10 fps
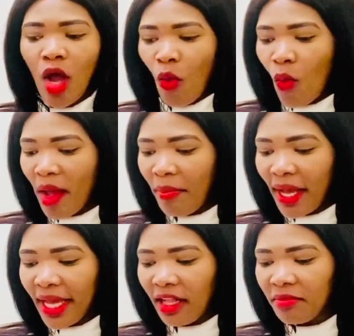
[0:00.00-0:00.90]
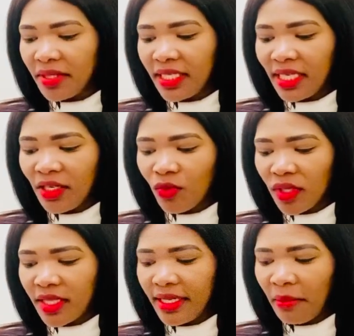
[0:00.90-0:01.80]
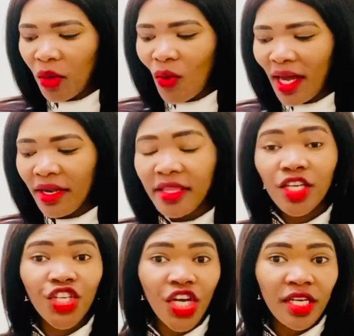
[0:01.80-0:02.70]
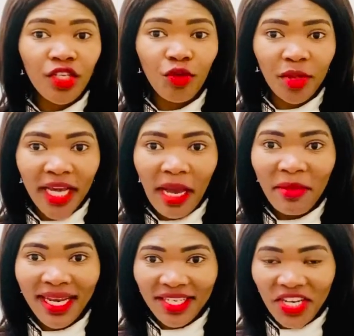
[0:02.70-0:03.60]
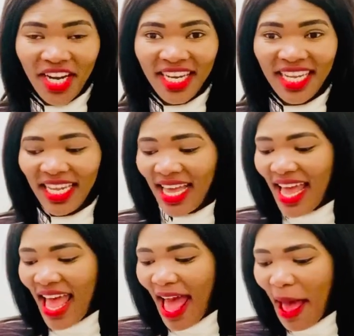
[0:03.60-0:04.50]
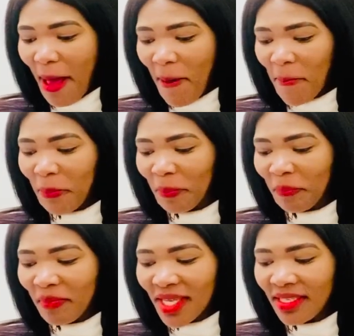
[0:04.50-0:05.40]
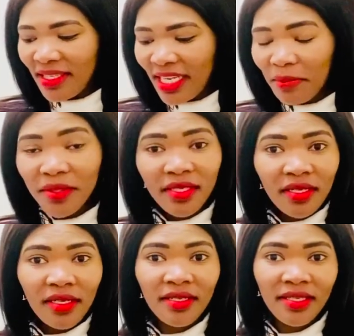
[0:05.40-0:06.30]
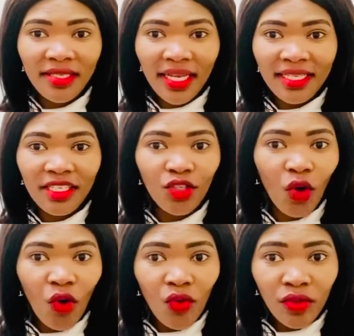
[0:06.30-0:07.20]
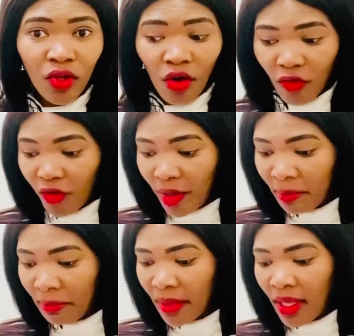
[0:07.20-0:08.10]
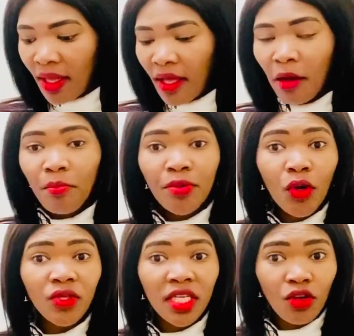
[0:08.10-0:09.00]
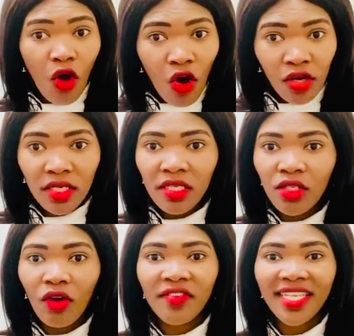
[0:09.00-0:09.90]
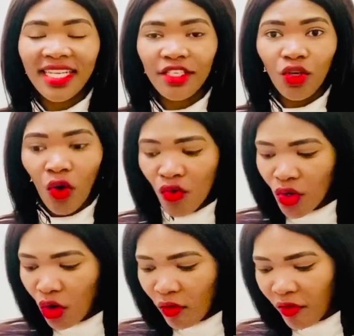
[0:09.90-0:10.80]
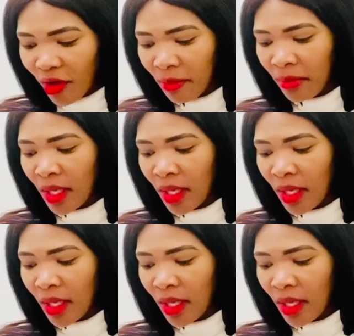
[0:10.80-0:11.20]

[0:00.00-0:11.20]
Whereby I'll be dealing with, number one, the journey to become an attorney, steps in starting your own law firm, pros and cons of starting your own law firm.